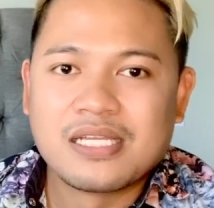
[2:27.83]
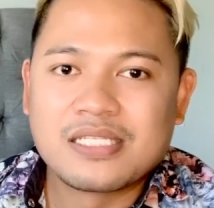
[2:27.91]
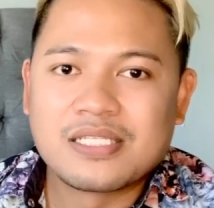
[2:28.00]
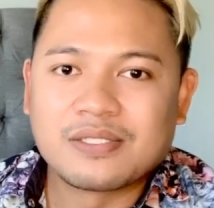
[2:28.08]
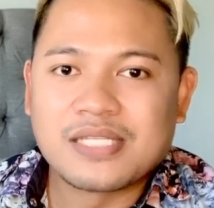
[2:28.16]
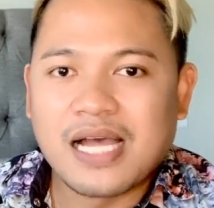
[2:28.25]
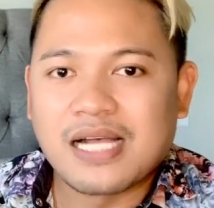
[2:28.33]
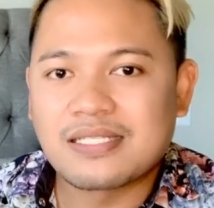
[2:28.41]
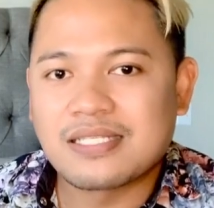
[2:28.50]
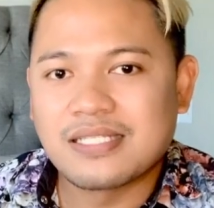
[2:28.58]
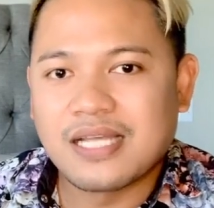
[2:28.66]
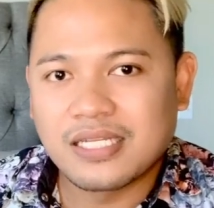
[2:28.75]
so tax
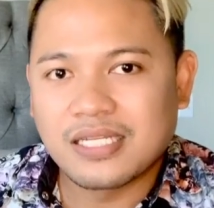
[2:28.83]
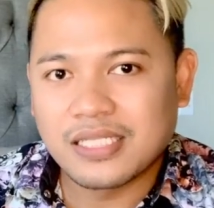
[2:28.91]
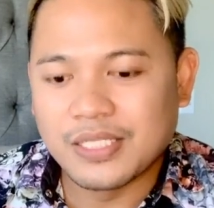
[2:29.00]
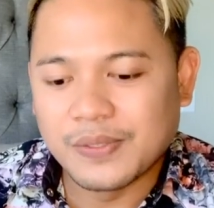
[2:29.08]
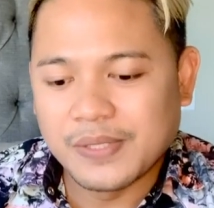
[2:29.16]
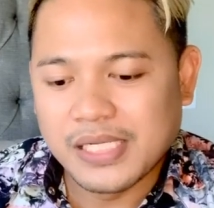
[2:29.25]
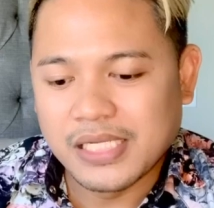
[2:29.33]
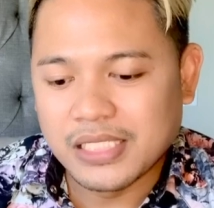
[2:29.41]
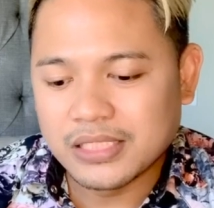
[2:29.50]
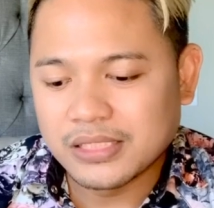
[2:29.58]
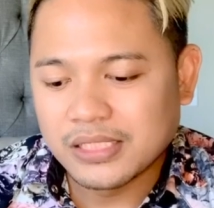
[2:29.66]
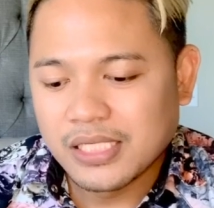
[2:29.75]
is not included,
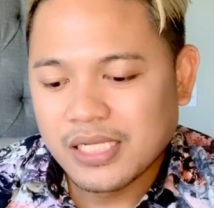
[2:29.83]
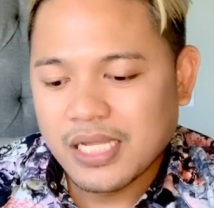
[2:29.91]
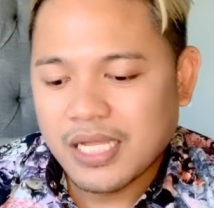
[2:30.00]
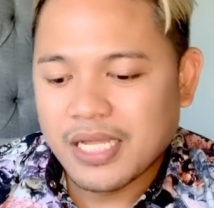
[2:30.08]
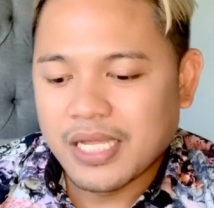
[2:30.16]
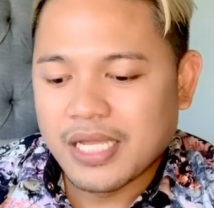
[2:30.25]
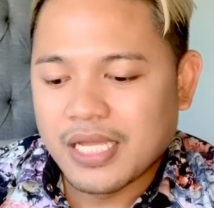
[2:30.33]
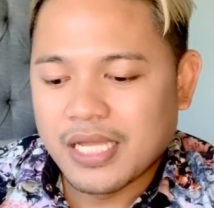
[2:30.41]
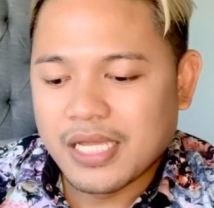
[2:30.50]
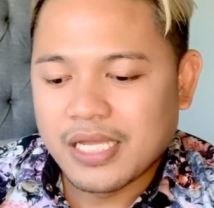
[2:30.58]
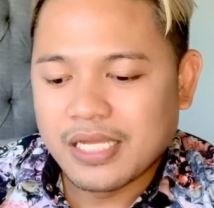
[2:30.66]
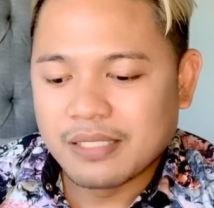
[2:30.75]

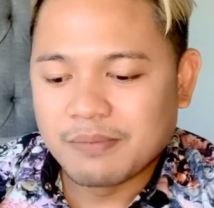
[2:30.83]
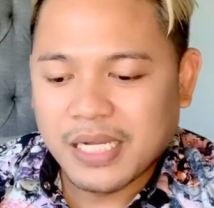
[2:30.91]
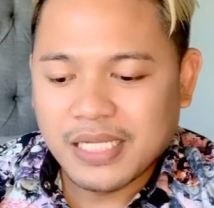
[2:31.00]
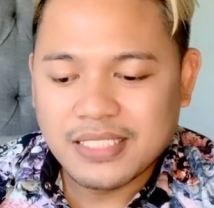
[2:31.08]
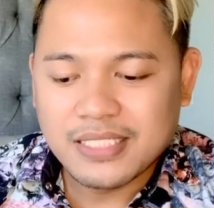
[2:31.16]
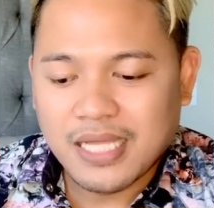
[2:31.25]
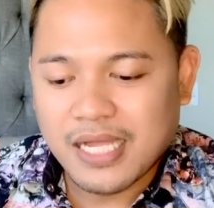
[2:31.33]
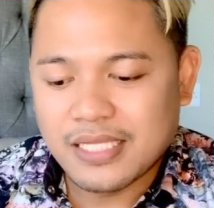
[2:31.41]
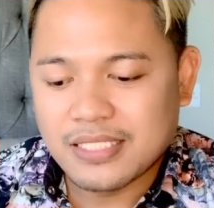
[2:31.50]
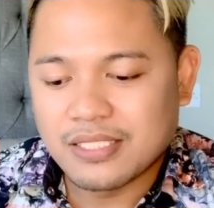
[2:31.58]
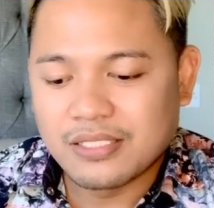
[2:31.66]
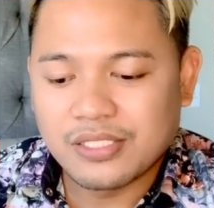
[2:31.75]
and my
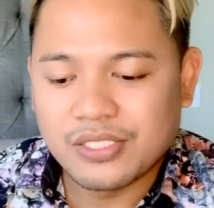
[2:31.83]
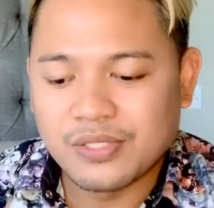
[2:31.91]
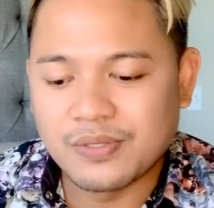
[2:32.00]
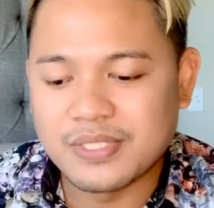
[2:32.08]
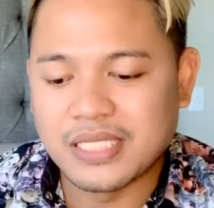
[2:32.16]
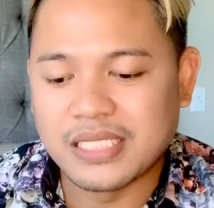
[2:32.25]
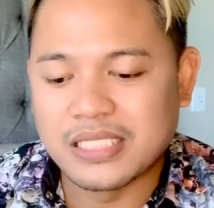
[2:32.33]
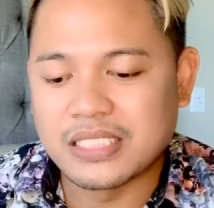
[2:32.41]
size of the shoes is